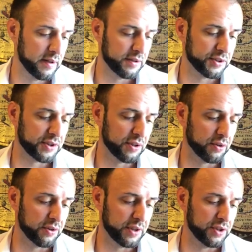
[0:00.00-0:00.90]

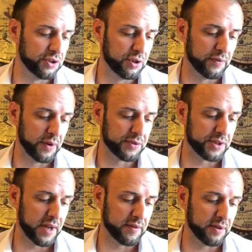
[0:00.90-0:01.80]
distilled in June of
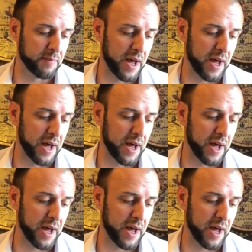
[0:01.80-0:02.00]
07,